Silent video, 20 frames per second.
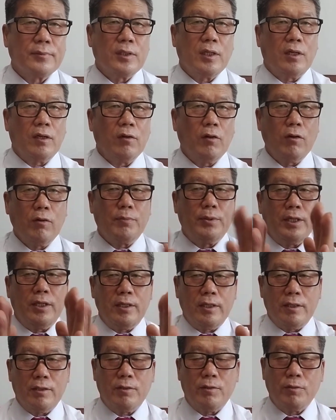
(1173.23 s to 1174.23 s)
Long
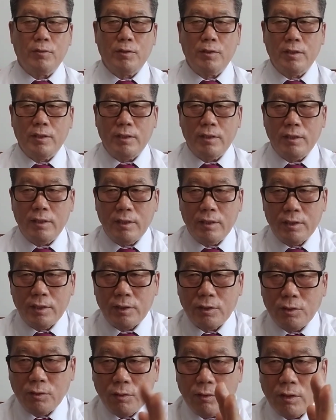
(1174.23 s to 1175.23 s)
period to the
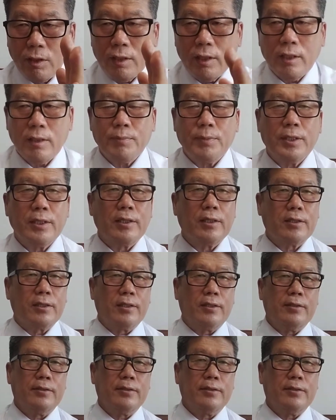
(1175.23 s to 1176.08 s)
shortening period.